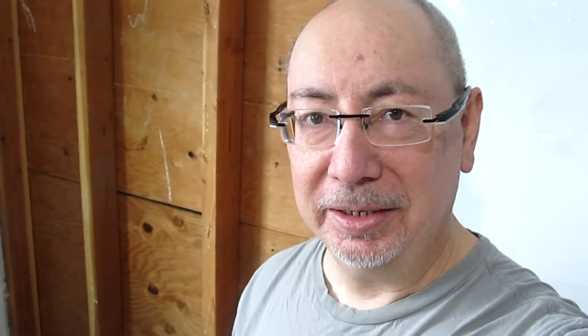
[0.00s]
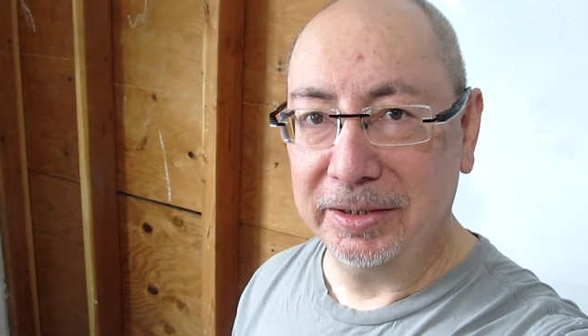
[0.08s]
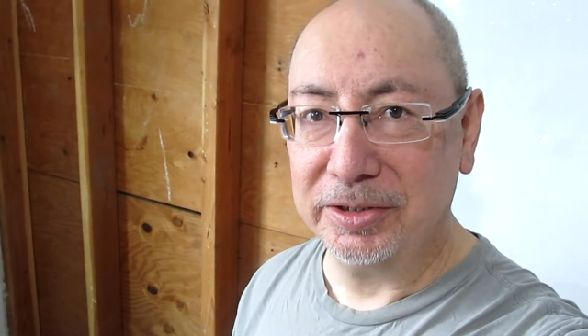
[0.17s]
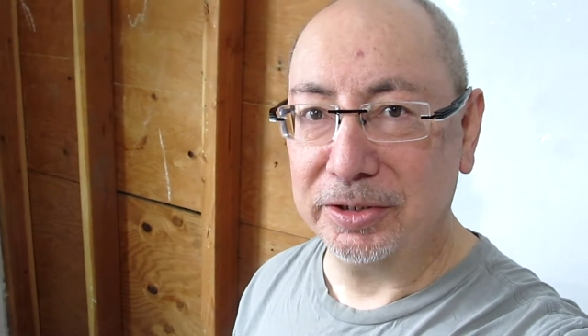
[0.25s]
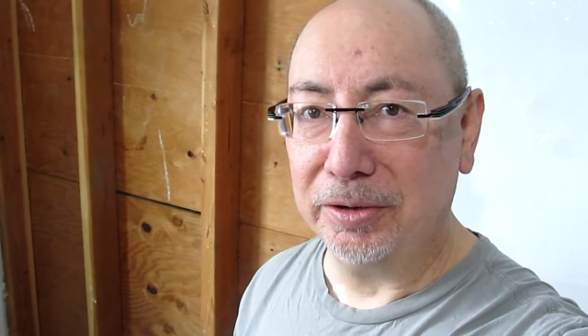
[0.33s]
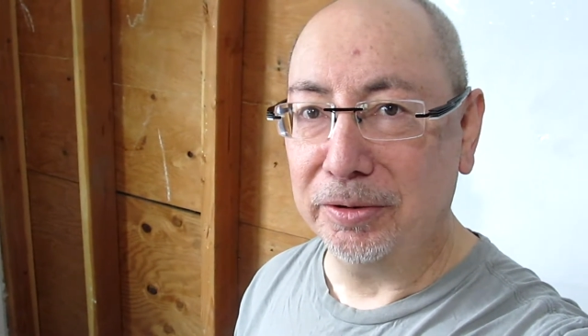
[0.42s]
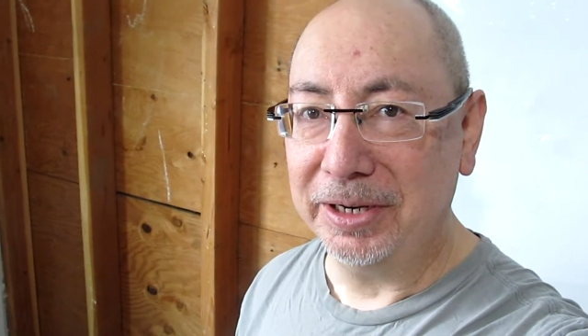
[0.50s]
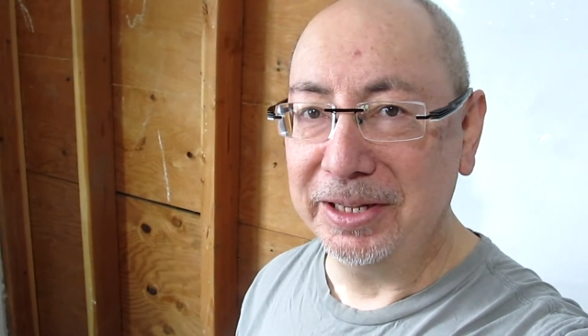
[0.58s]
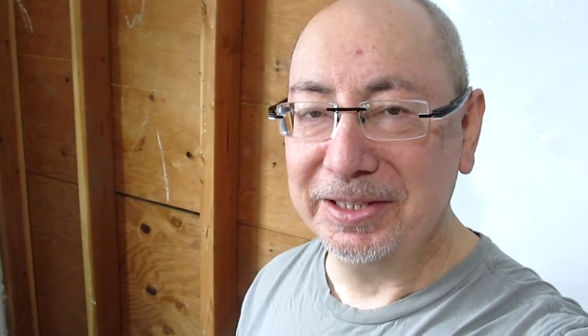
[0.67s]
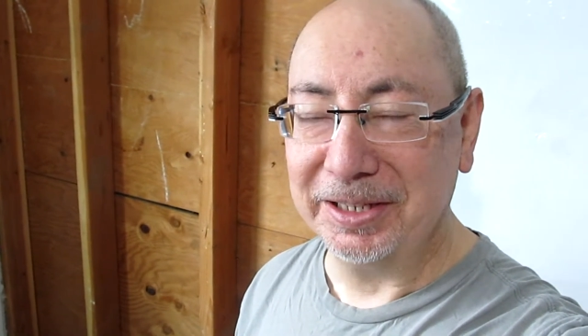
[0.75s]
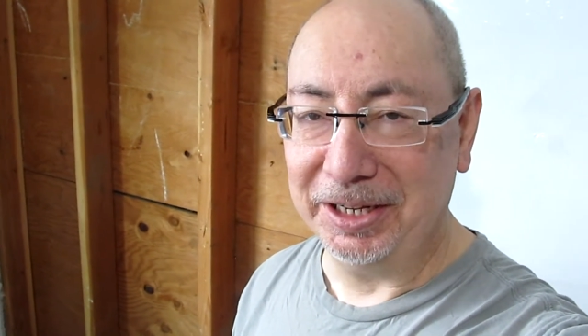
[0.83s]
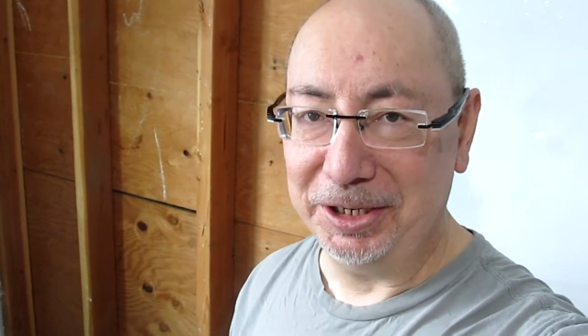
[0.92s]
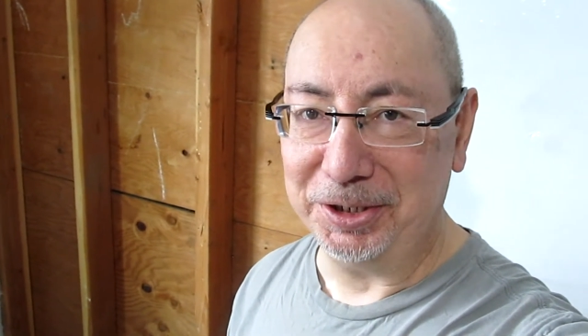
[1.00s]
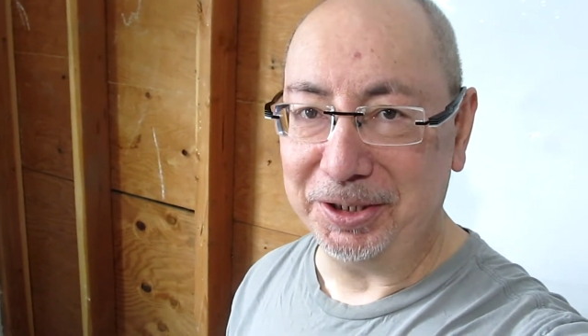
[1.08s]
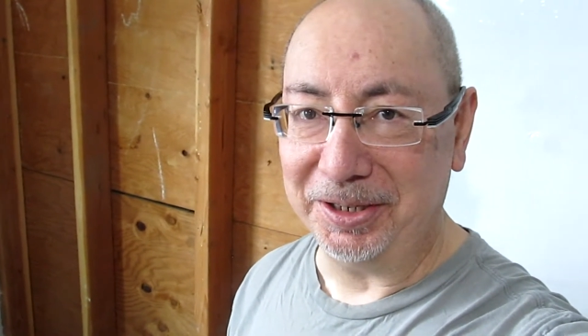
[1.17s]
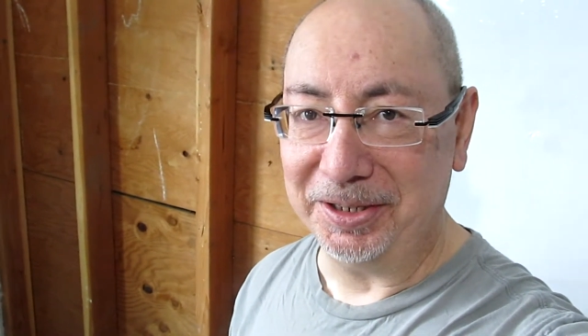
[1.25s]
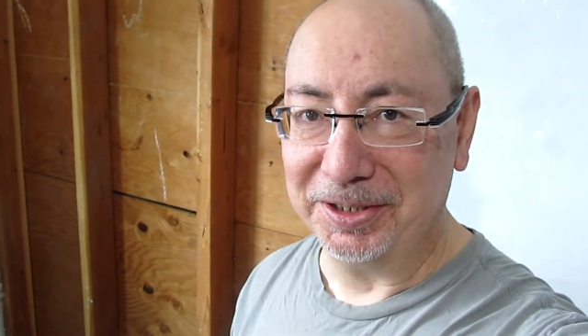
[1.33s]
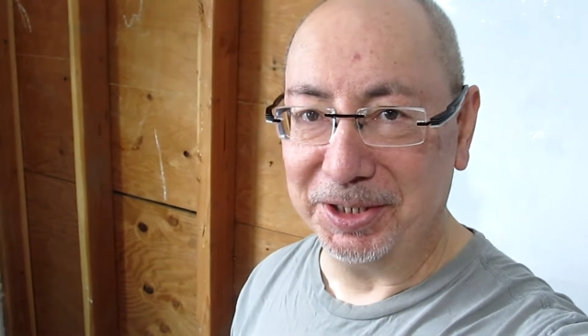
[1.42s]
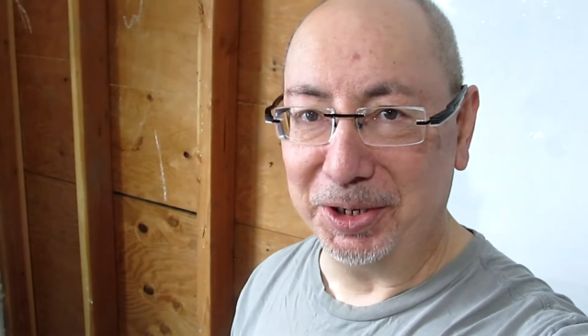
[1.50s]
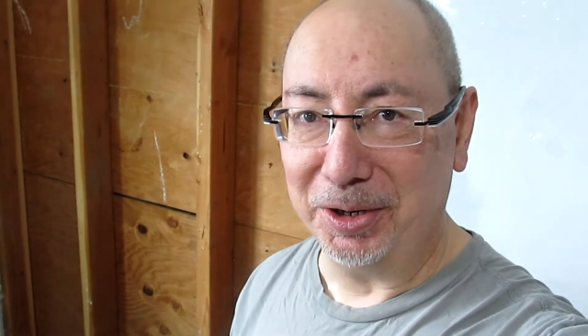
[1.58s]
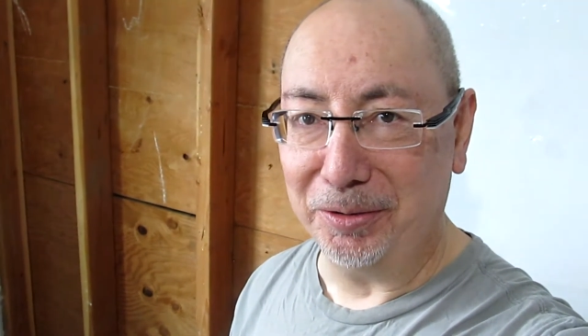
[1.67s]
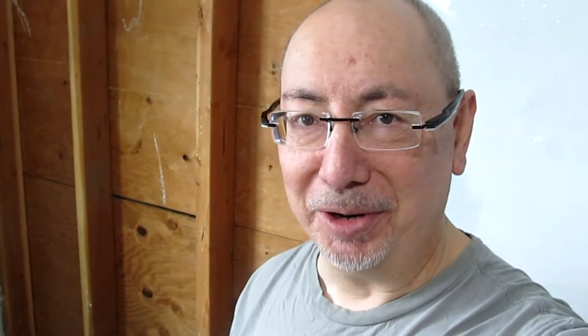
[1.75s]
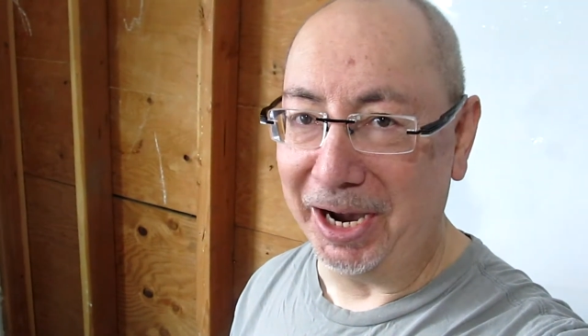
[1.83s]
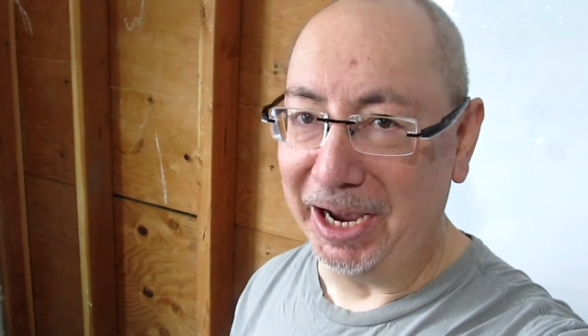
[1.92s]
stone insulation.
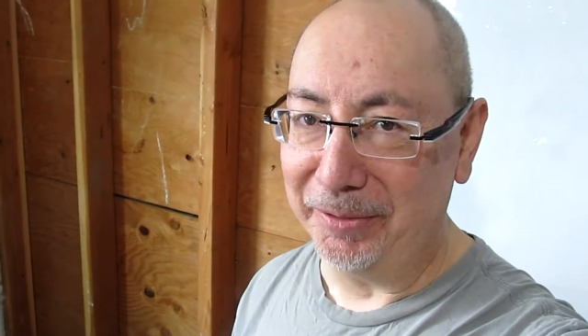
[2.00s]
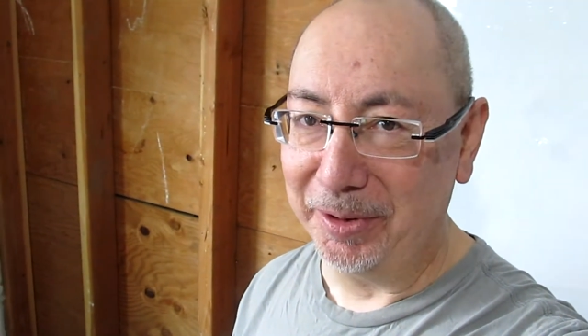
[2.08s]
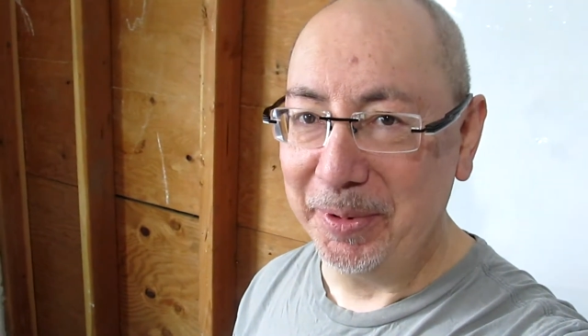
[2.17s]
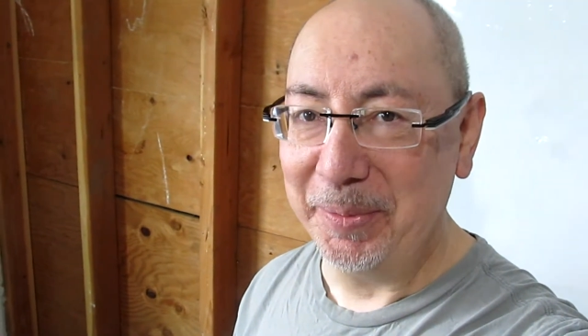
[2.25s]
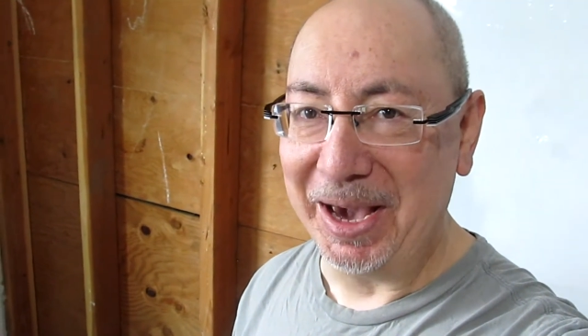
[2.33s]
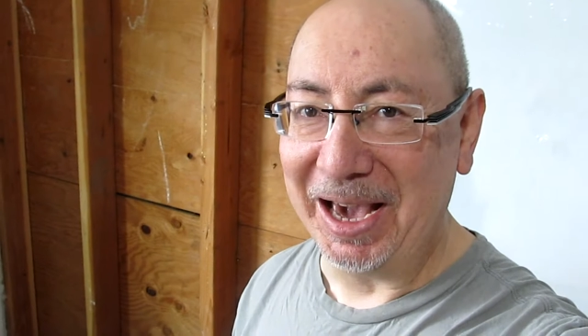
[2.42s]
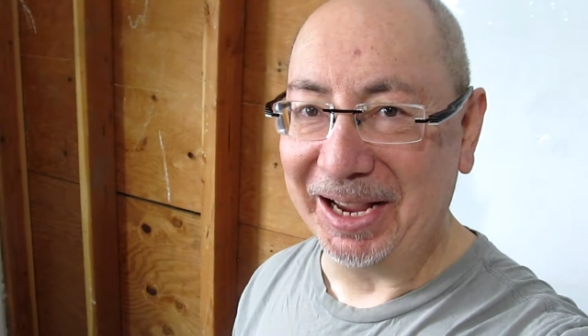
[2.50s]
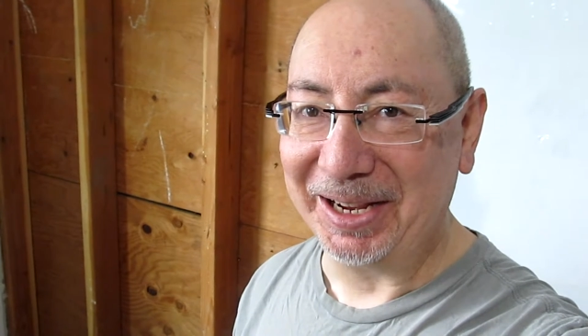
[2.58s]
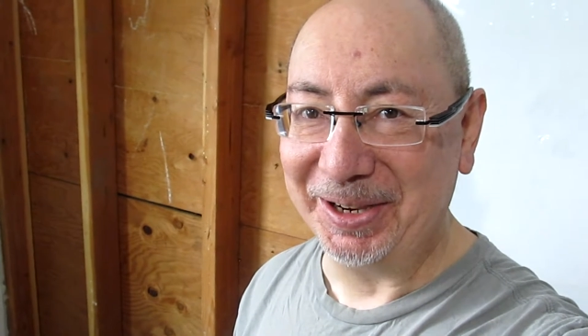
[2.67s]
So I will be back.